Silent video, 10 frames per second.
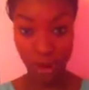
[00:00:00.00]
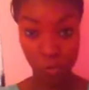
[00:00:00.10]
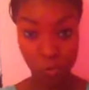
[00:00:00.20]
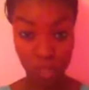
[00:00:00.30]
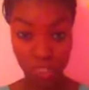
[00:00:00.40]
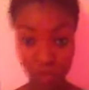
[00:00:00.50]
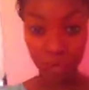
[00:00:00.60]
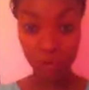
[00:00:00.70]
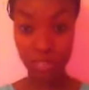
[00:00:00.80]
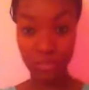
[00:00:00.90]
want to
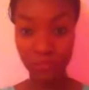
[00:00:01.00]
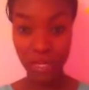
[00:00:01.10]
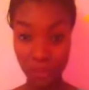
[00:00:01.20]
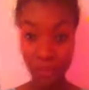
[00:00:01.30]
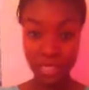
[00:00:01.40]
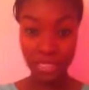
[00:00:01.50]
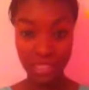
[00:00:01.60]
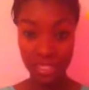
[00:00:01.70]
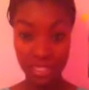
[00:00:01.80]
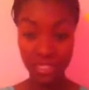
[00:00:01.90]
record this video
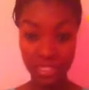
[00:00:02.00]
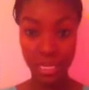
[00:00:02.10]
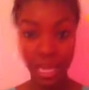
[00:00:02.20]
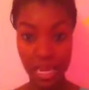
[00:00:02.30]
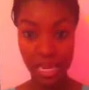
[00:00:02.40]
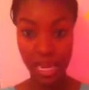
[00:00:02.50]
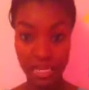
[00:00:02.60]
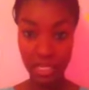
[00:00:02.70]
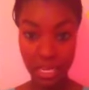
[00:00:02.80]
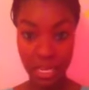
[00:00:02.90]
because I
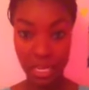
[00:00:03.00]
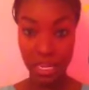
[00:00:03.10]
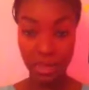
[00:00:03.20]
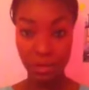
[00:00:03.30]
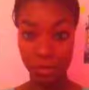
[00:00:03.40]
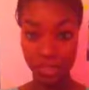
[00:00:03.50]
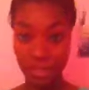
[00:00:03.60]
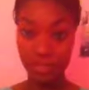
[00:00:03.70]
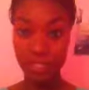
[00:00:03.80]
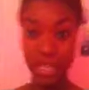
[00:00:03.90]
got a
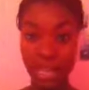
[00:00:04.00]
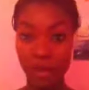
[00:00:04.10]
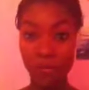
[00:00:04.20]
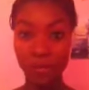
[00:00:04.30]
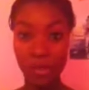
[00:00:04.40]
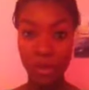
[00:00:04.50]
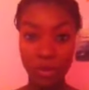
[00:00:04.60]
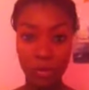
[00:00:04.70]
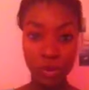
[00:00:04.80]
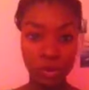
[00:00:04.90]
protective style,
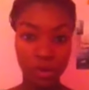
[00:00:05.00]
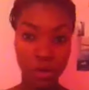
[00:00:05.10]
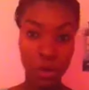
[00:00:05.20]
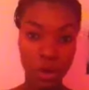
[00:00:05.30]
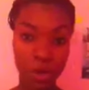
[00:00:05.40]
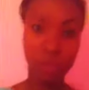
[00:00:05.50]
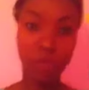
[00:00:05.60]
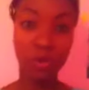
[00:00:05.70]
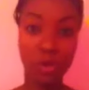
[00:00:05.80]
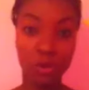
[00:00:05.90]
which are
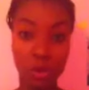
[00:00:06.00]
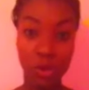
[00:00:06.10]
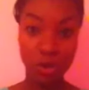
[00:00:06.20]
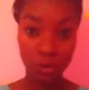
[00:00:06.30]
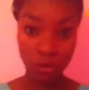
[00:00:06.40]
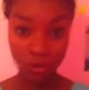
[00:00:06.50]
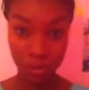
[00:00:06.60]
the long rope